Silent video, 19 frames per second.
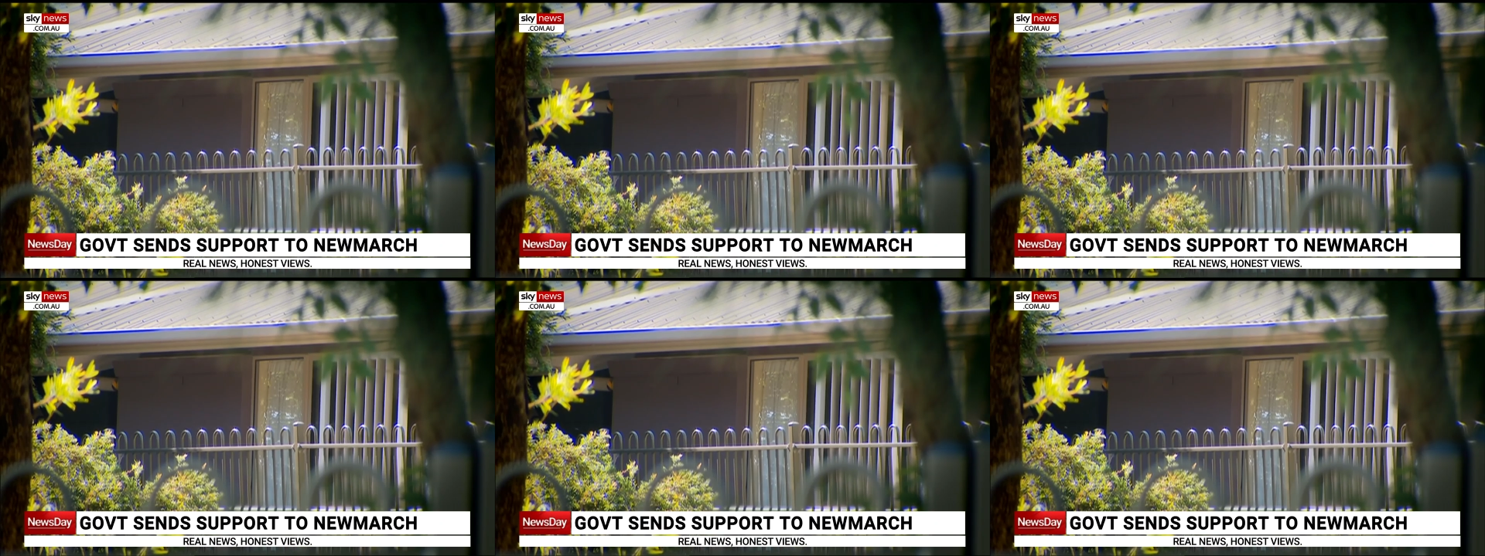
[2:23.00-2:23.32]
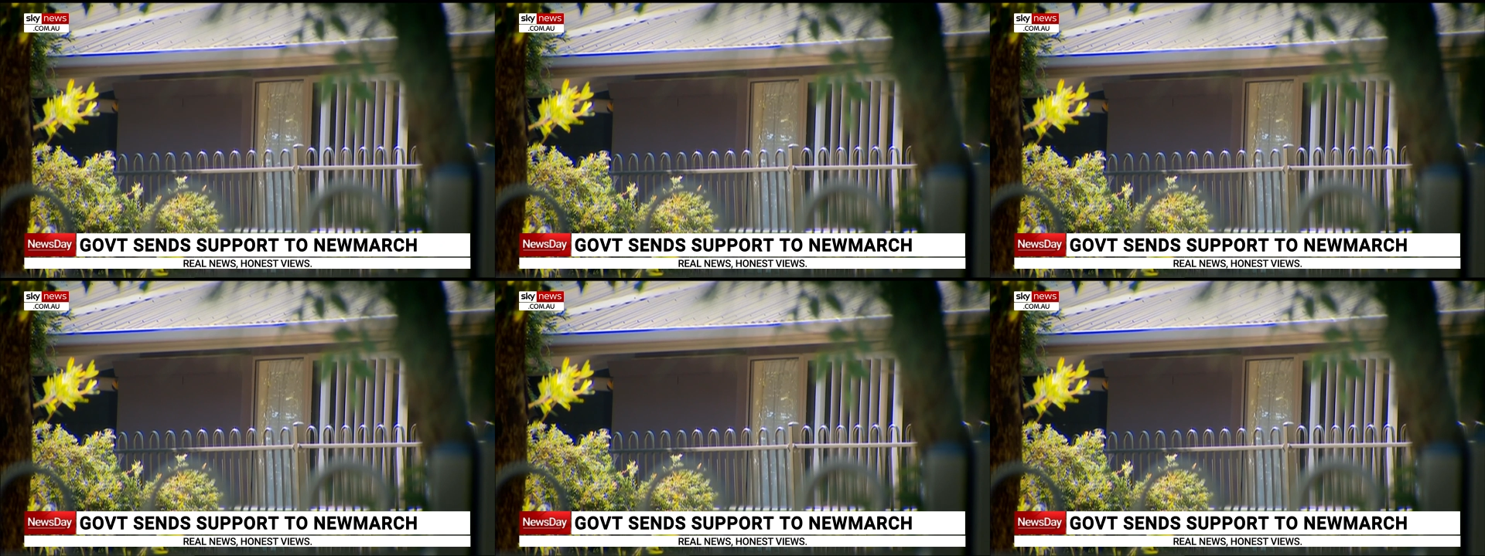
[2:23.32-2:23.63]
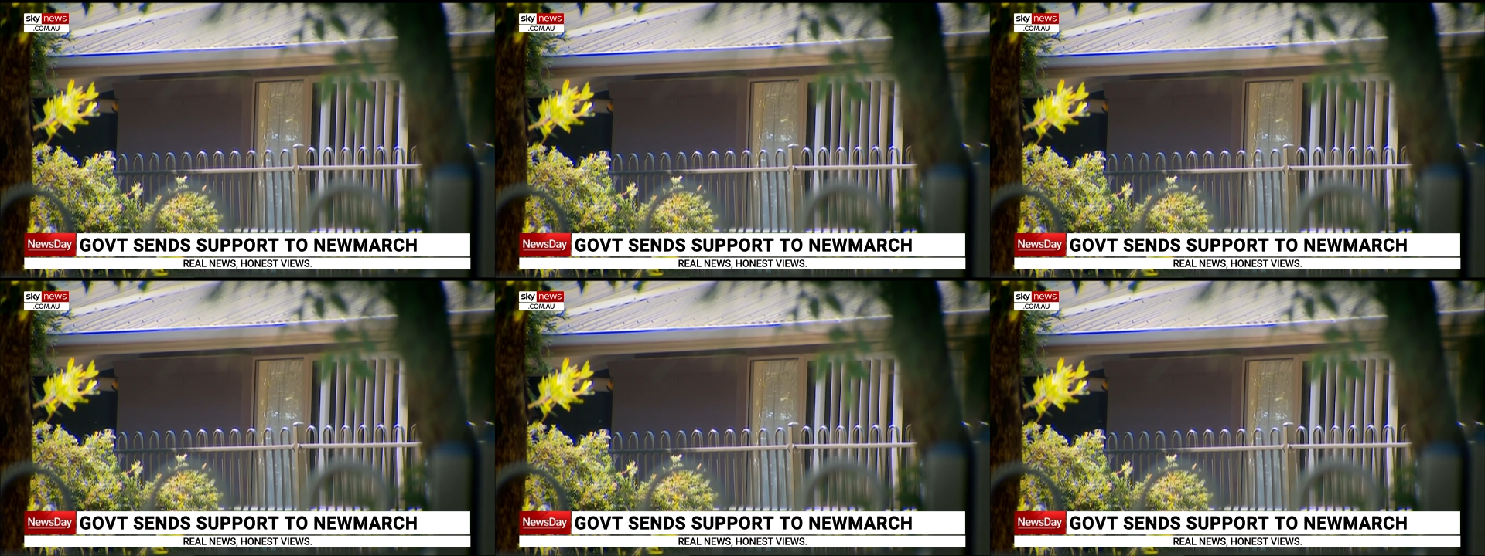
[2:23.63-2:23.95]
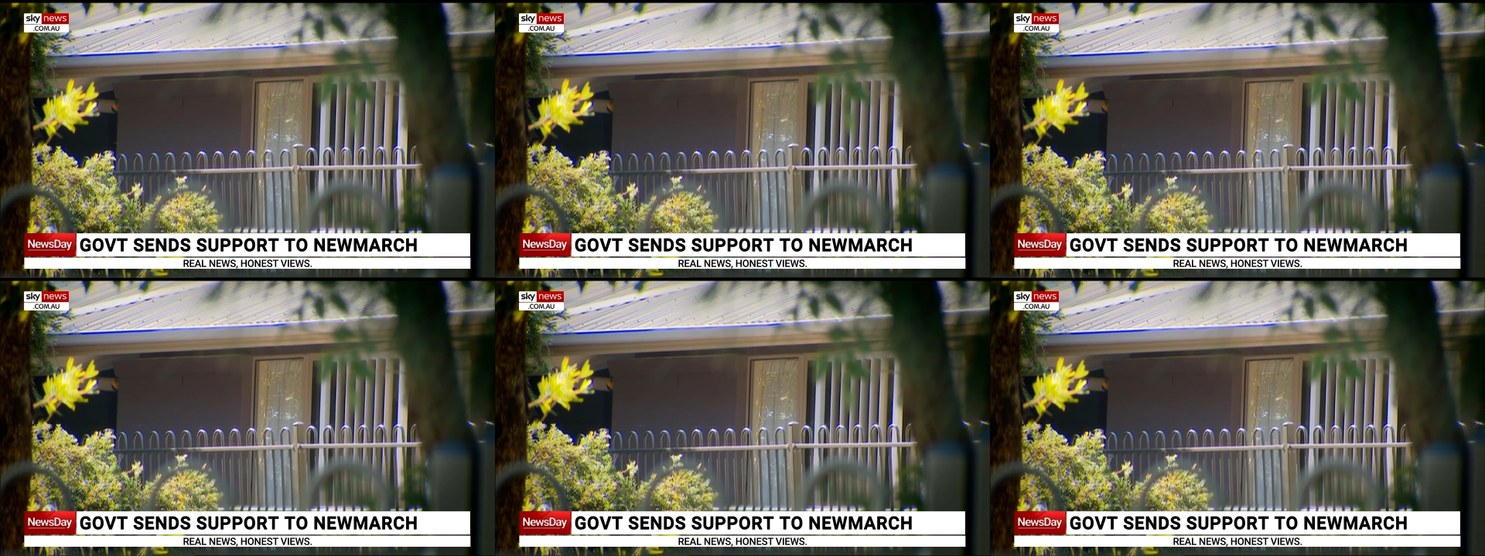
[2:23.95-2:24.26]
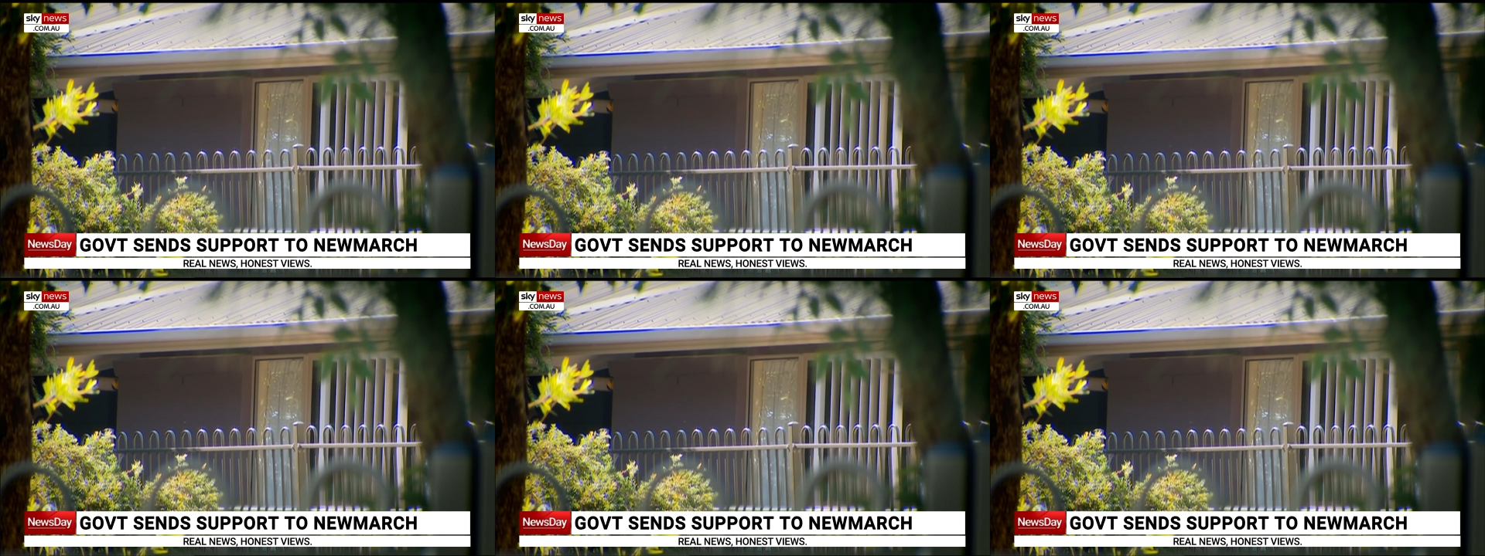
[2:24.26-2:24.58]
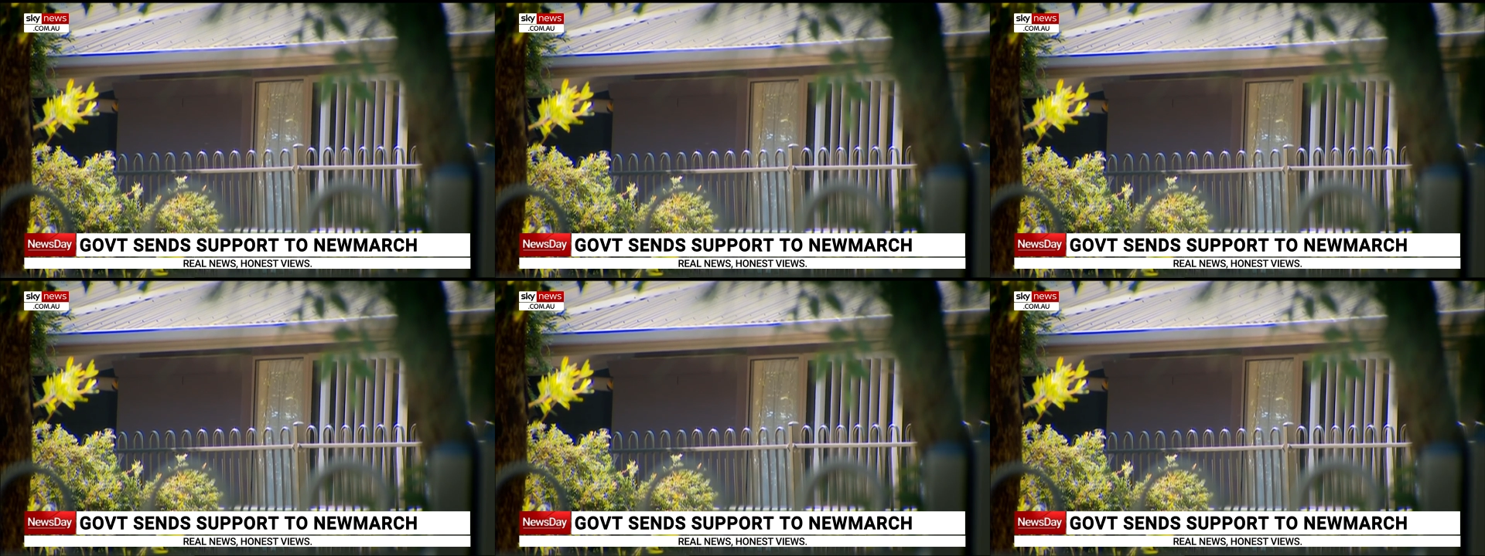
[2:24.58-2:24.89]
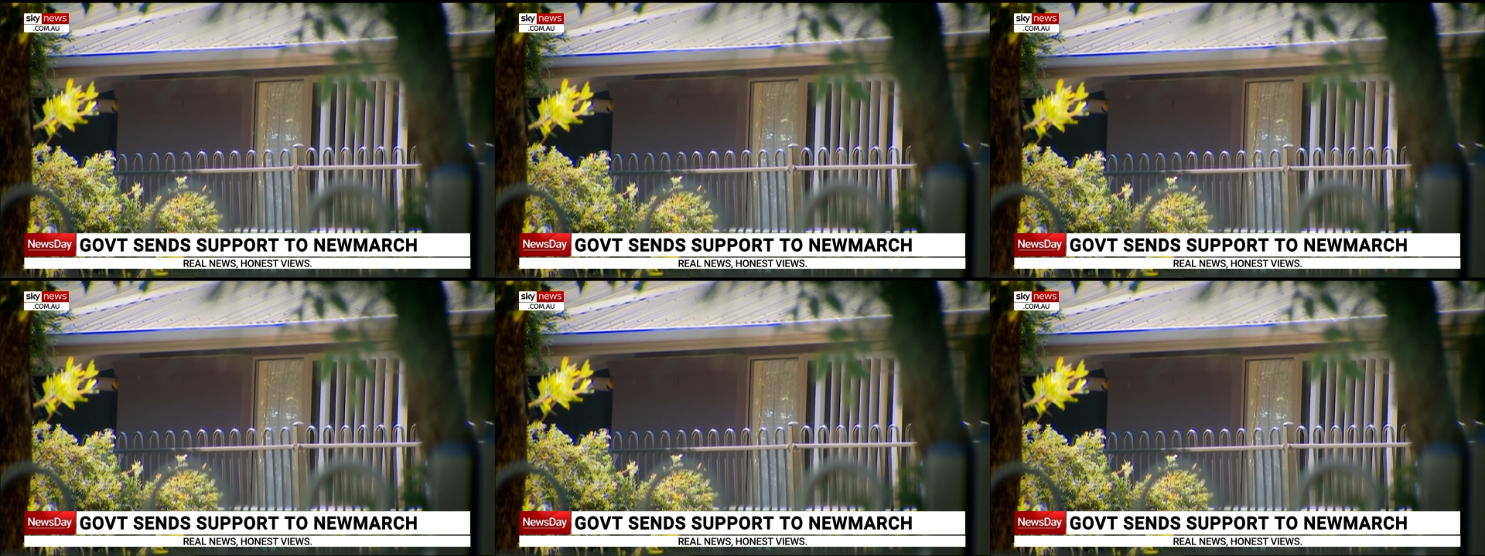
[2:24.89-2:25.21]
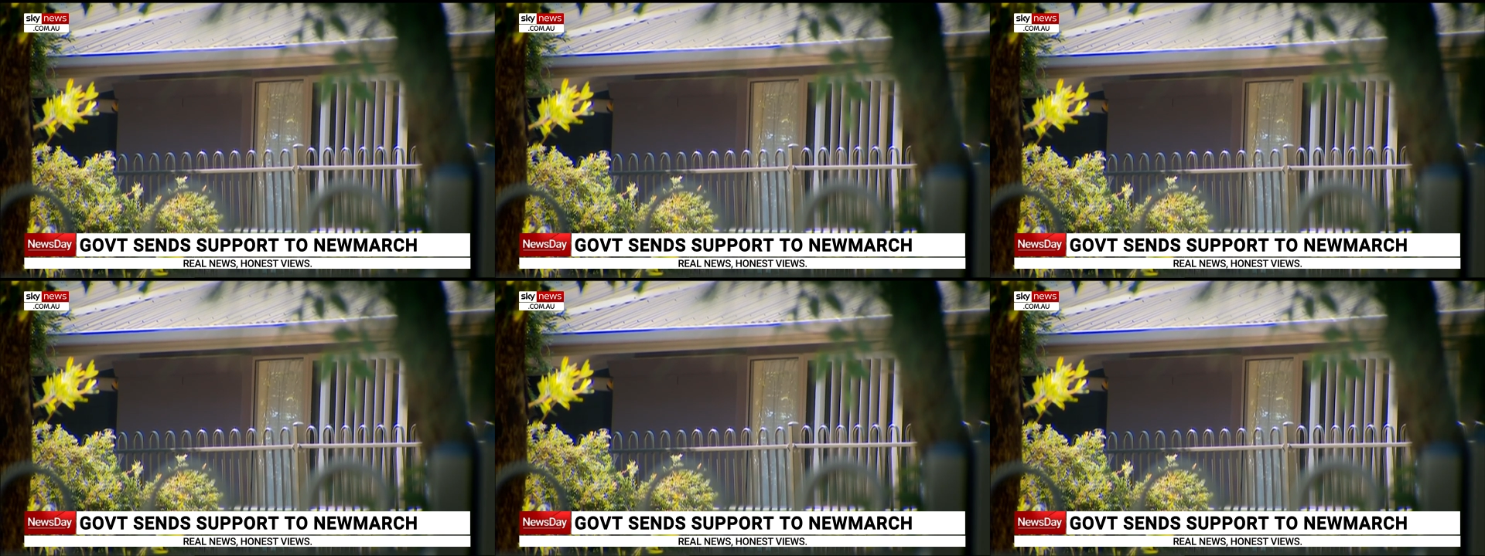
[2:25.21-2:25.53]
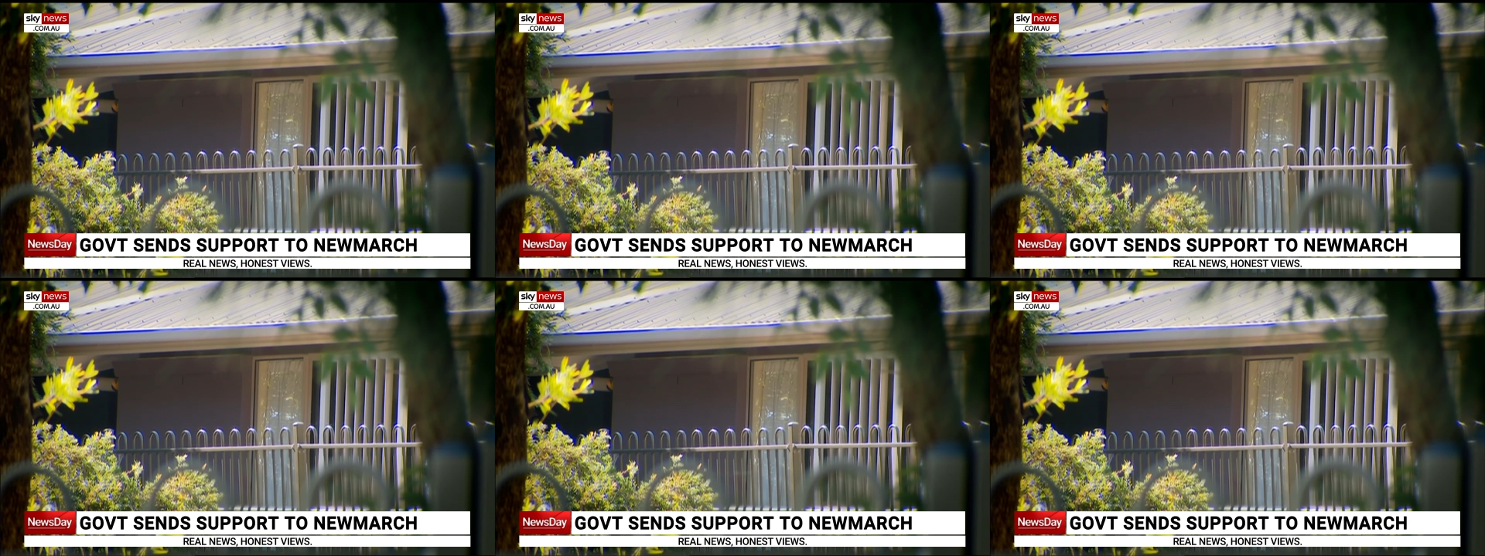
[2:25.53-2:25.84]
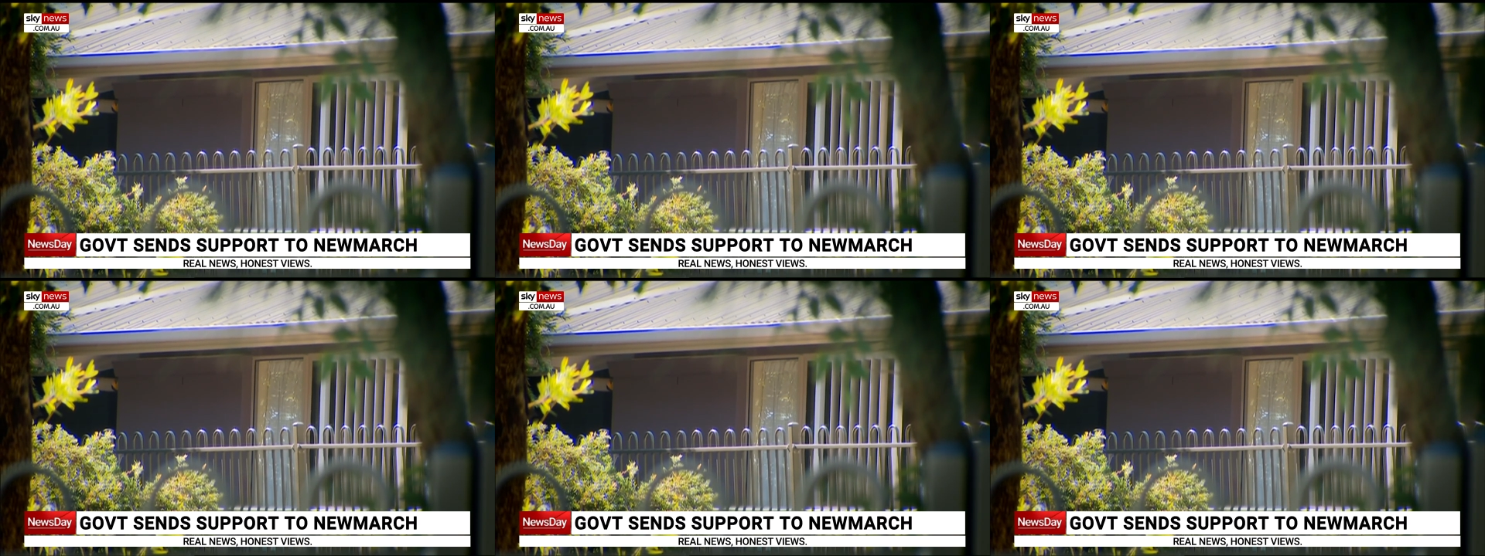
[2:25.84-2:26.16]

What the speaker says: (no speaker visible)